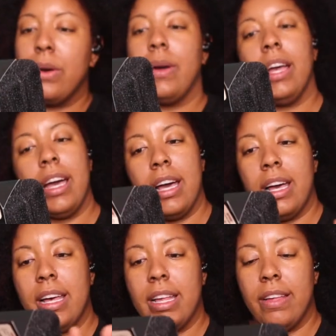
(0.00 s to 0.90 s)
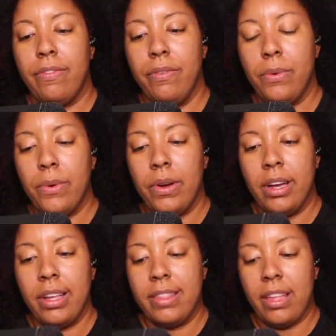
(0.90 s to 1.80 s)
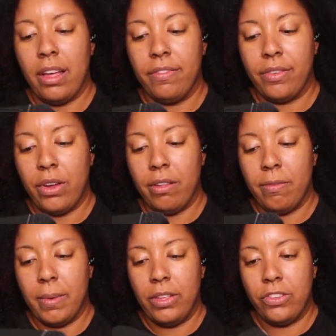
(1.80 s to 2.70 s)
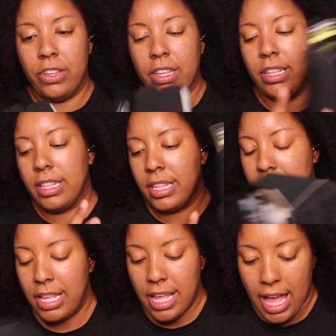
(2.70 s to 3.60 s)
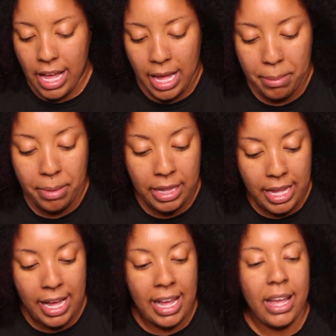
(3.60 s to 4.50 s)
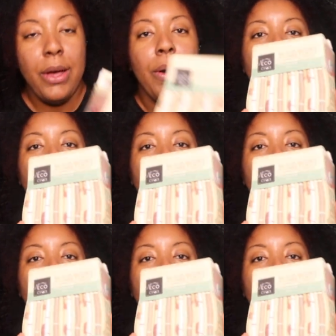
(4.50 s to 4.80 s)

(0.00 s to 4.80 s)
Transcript: I got four soft scrub sponges. I got black.